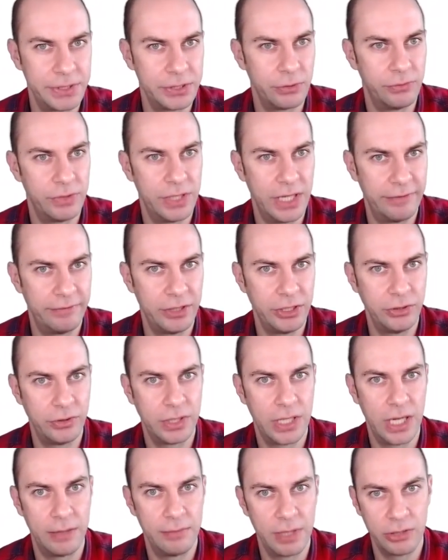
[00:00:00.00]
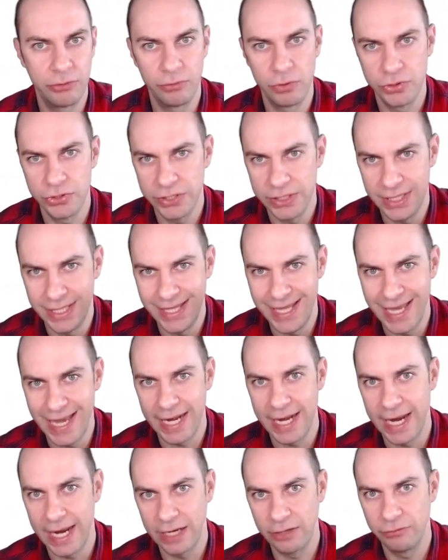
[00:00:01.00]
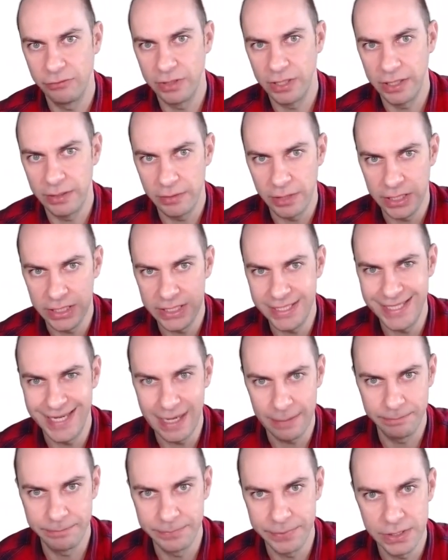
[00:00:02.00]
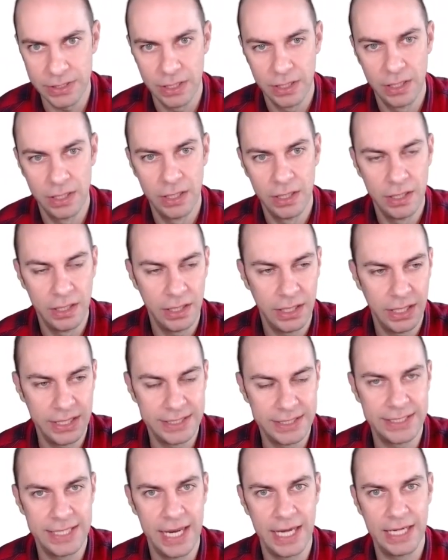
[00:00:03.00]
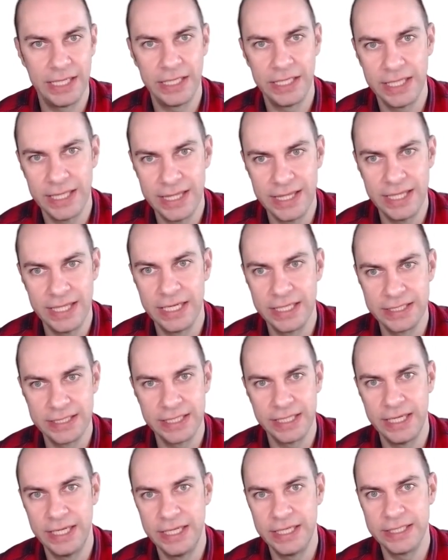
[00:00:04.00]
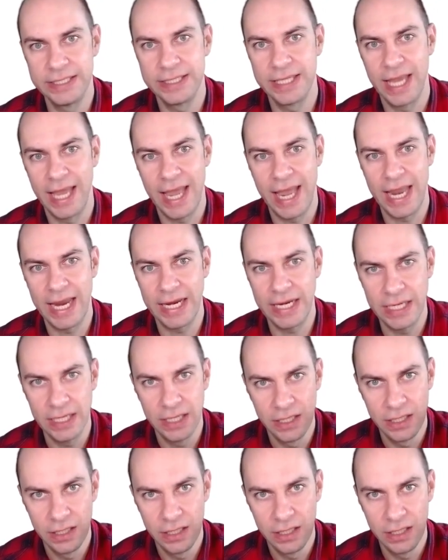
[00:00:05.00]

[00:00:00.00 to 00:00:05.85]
So whenever you come across that acronym, TIPS, it's telling you this is a